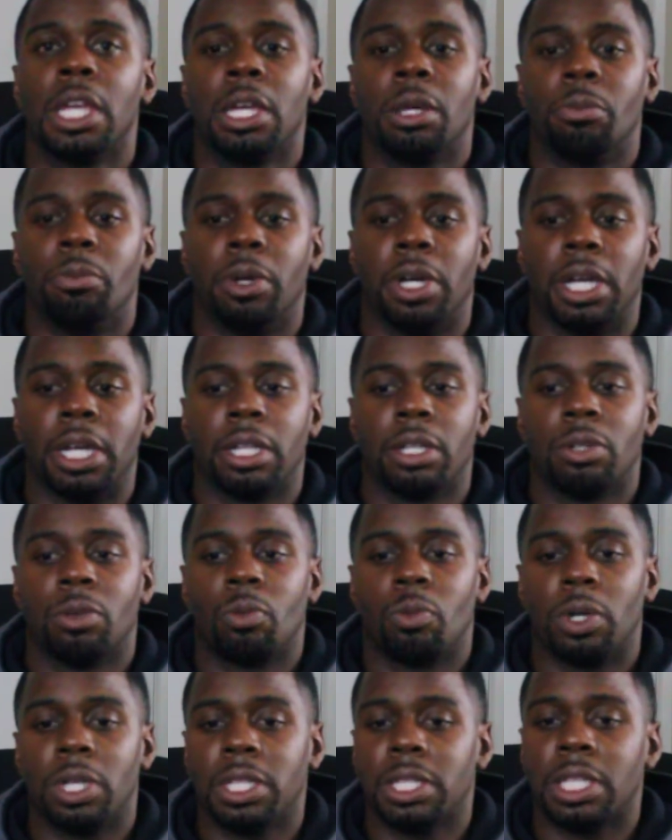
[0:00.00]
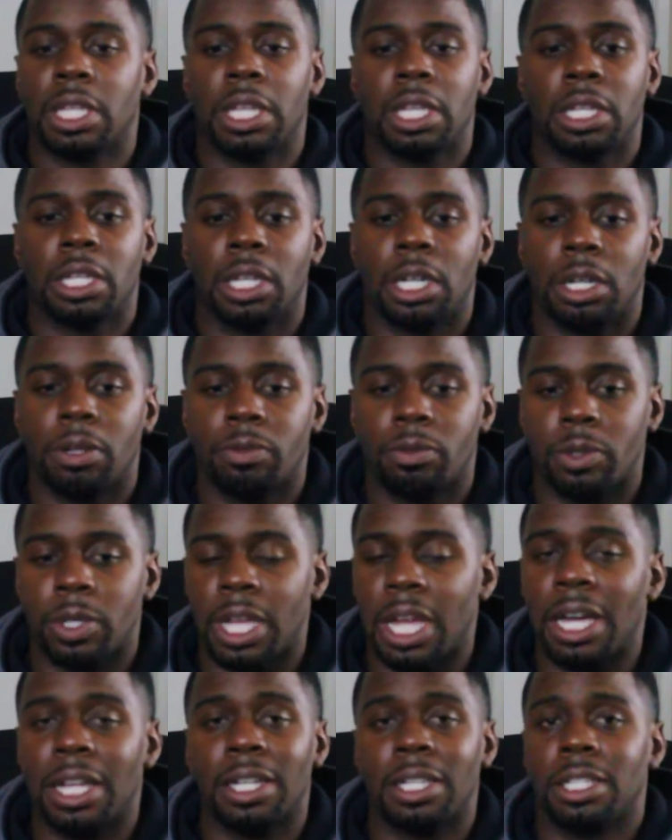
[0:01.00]
But one thing of
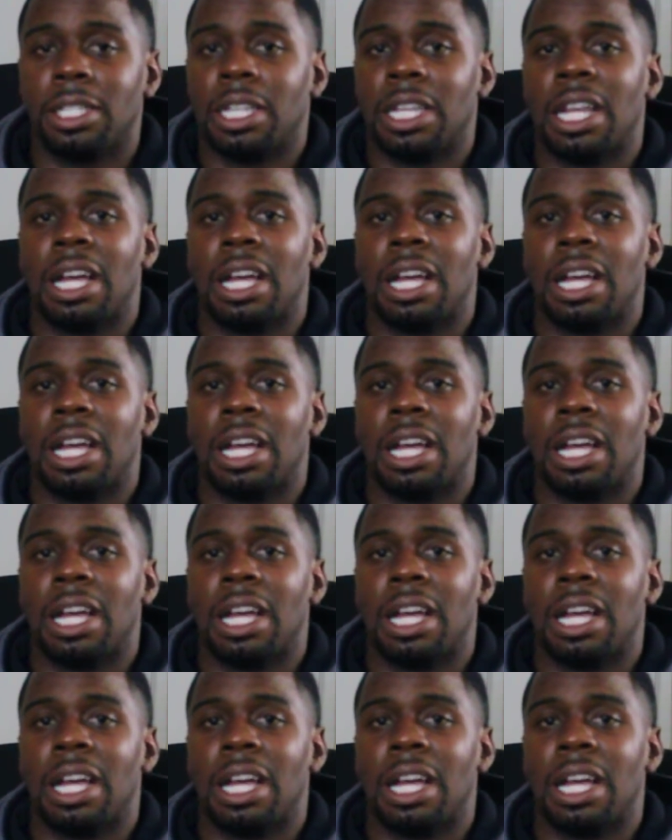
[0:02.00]
reality that